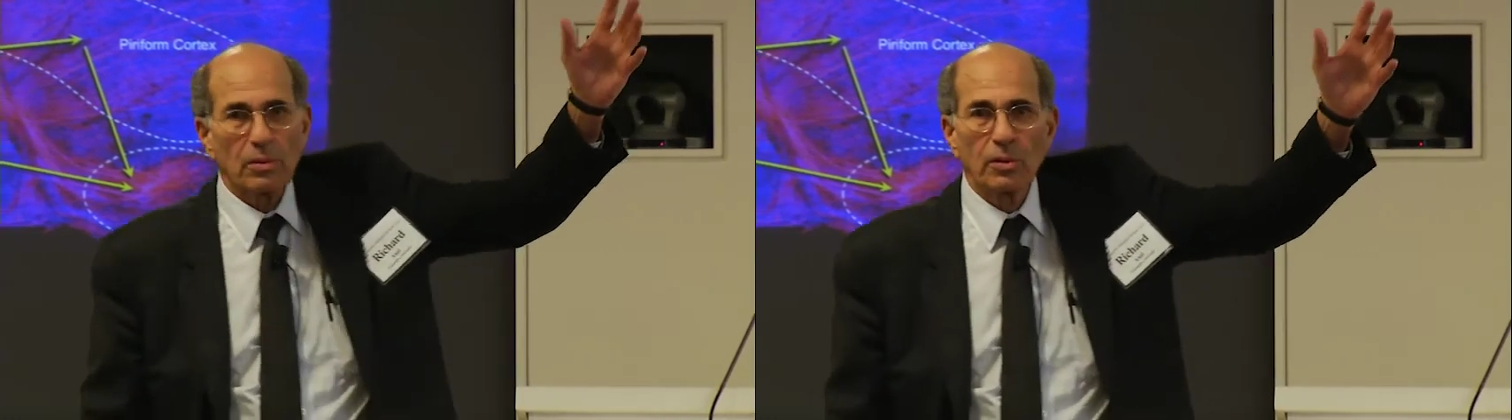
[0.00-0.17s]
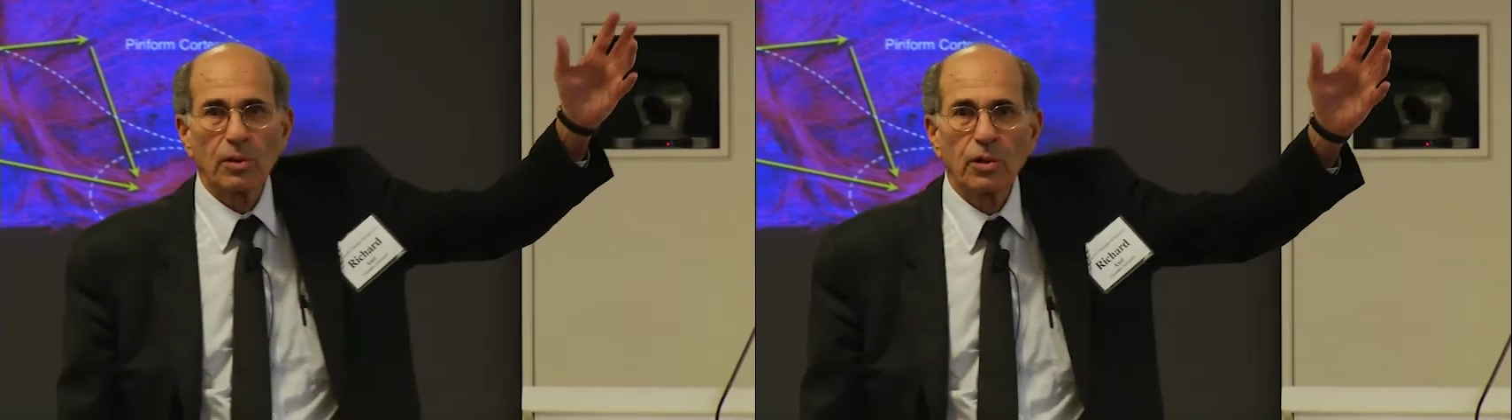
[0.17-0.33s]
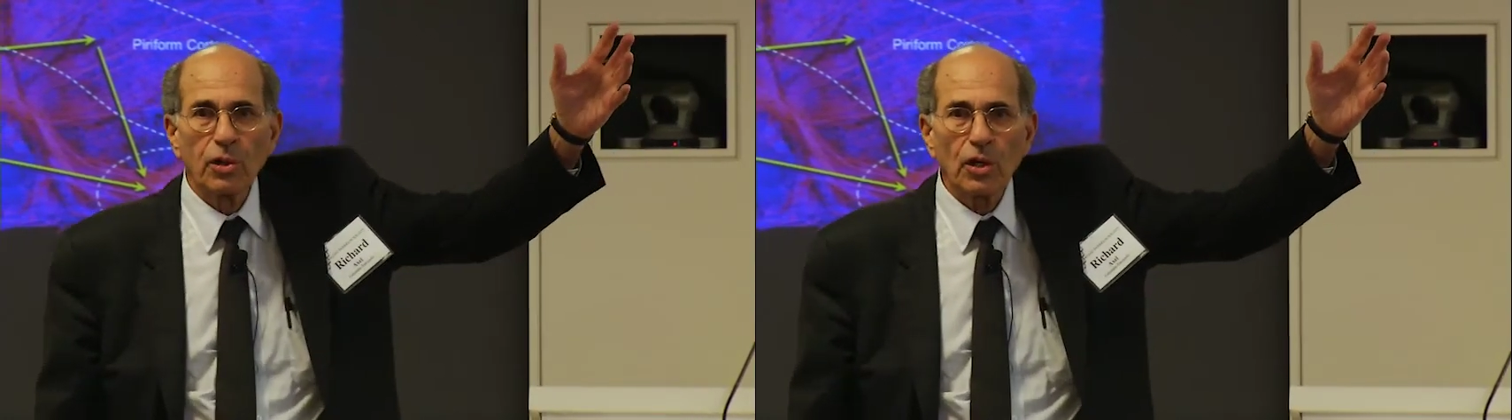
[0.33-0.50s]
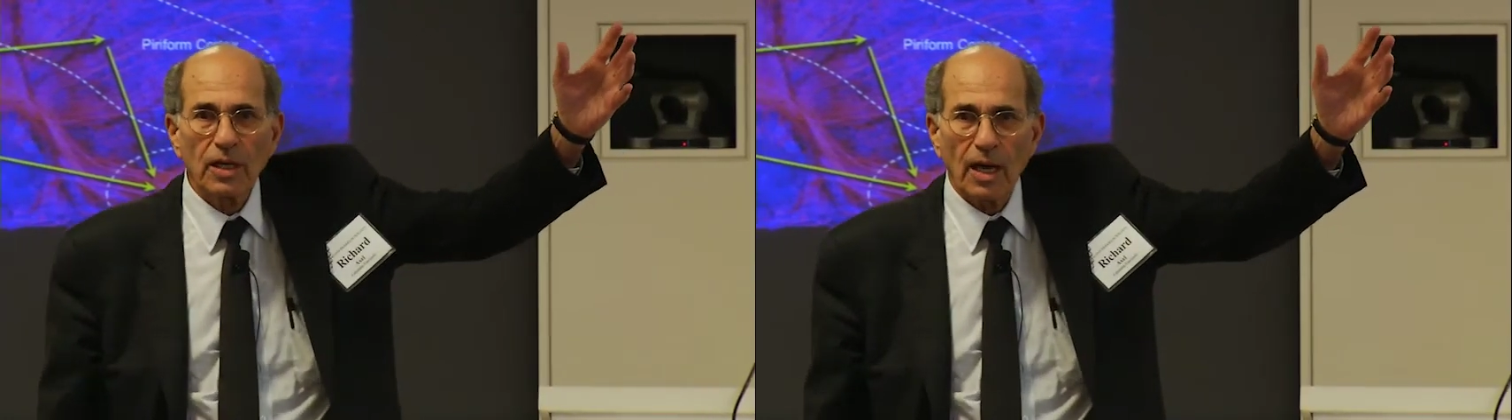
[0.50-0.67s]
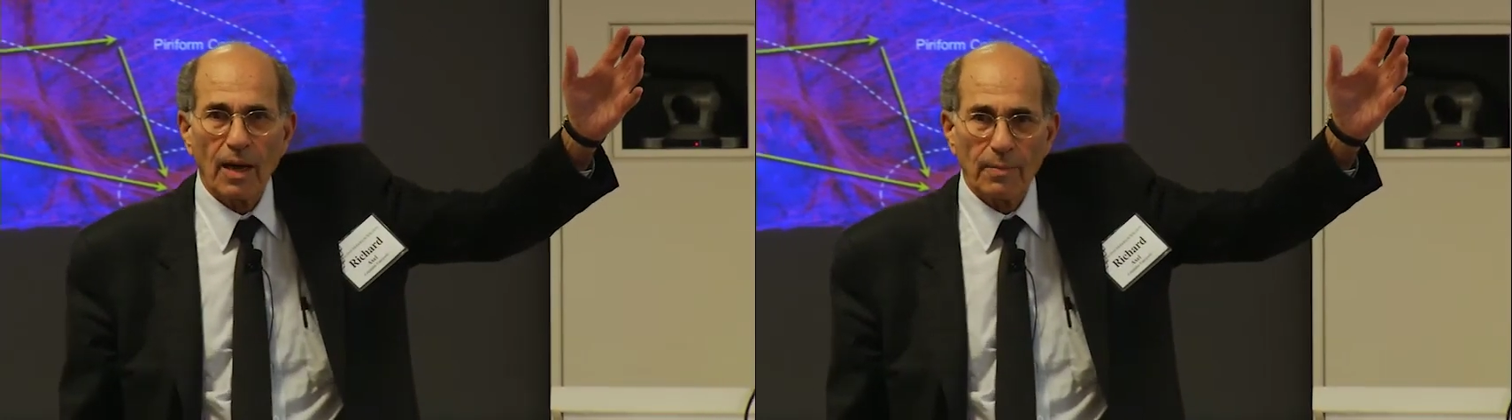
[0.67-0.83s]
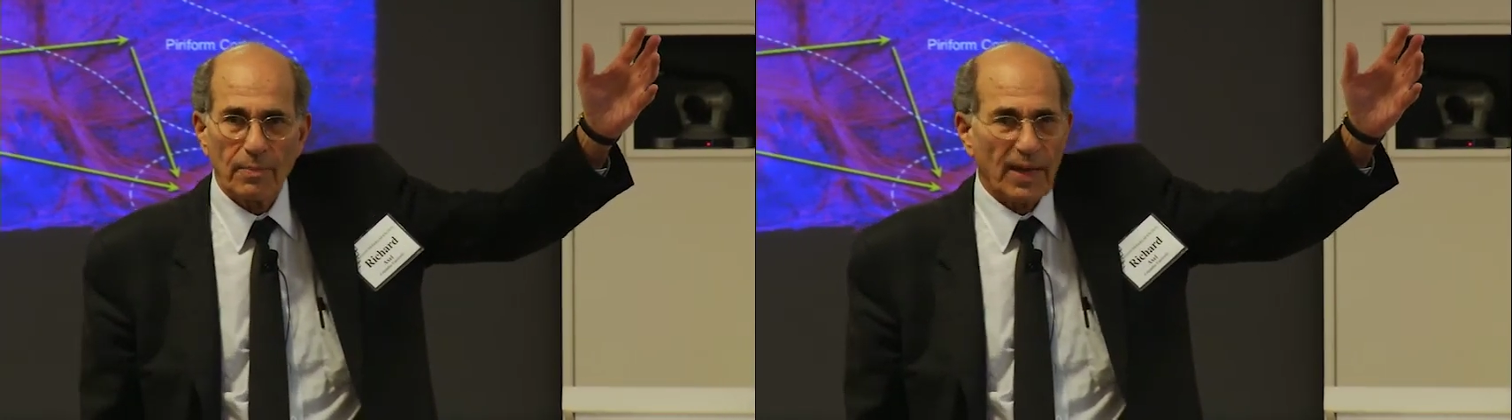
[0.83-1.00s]
look
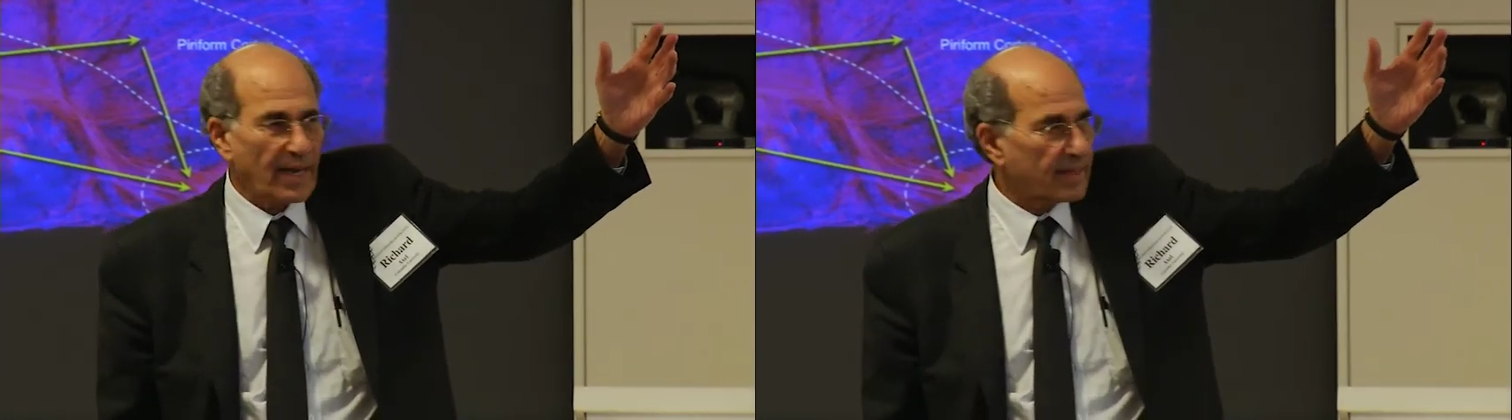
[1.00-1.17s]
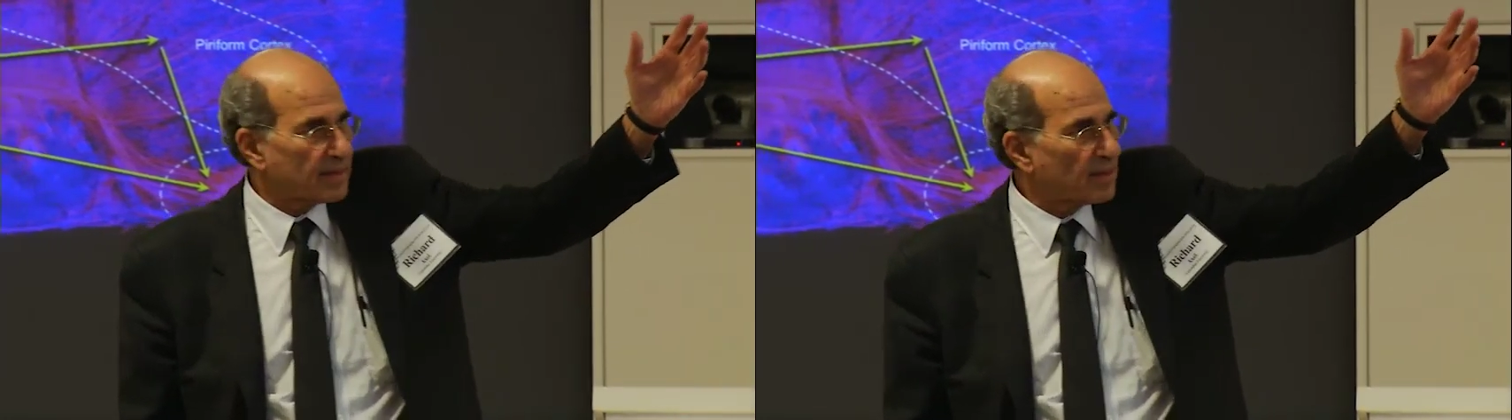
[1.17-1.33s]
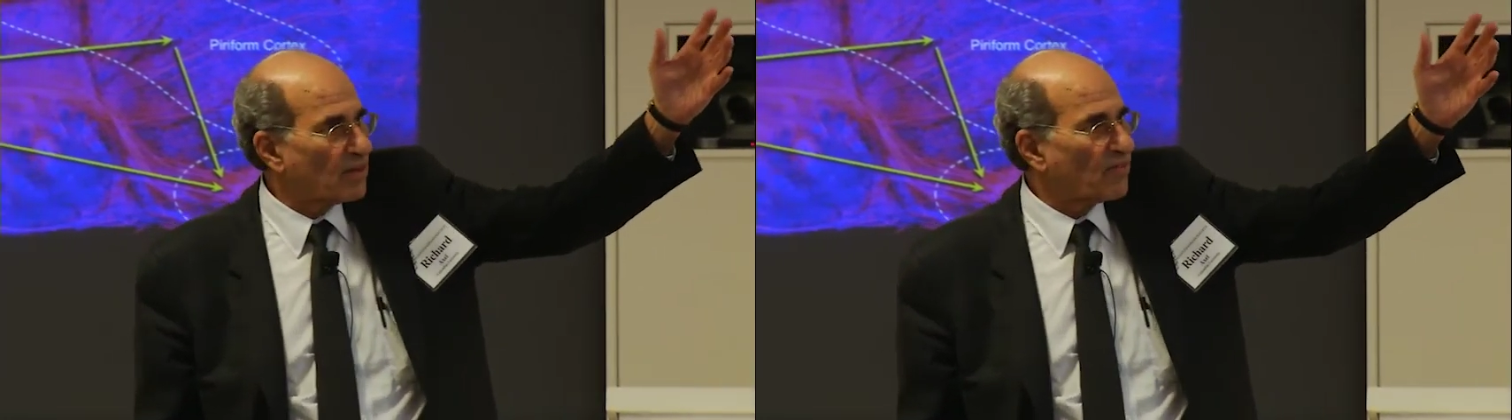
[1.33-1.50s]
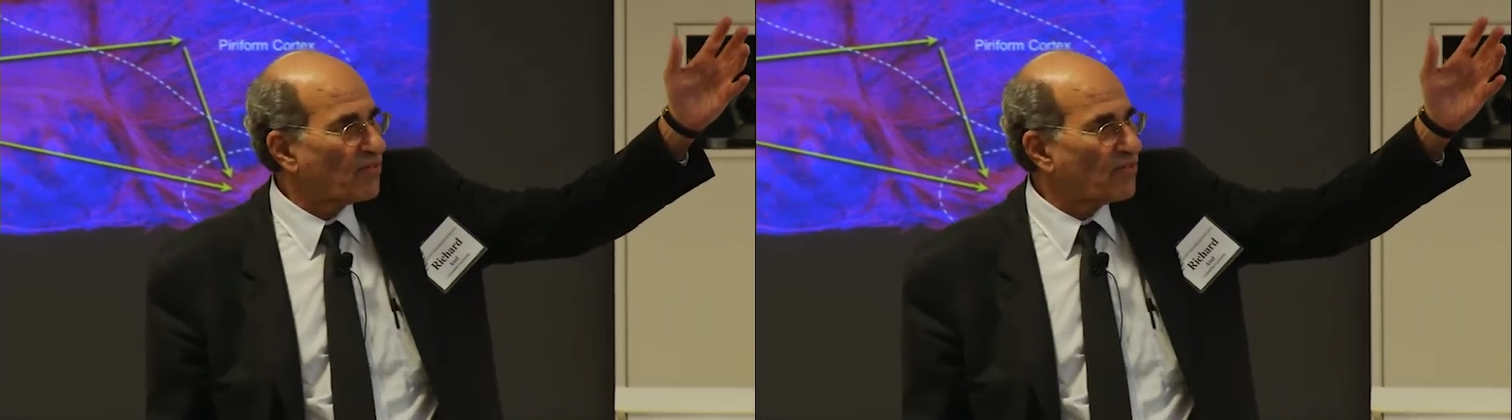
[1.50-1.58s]
up at the